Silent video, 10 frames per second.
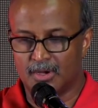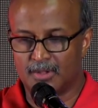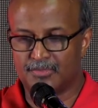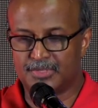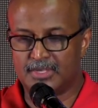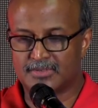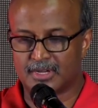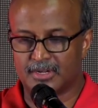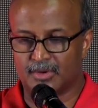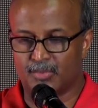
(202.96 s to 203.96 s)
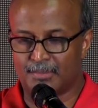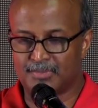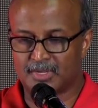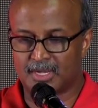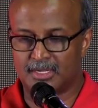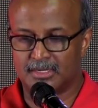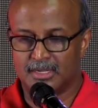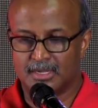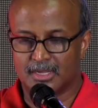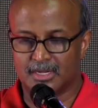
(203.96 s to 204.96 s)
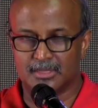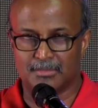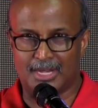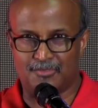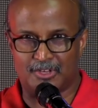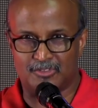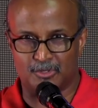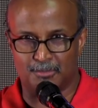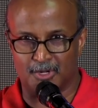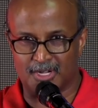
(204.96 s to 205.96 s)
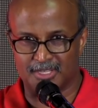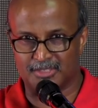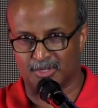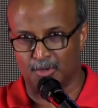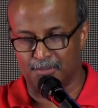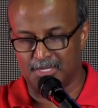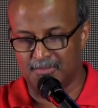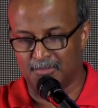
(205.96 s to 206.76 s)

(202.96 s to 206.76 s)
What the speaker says: All of these are on our website and in the manifesto booklet that hopefully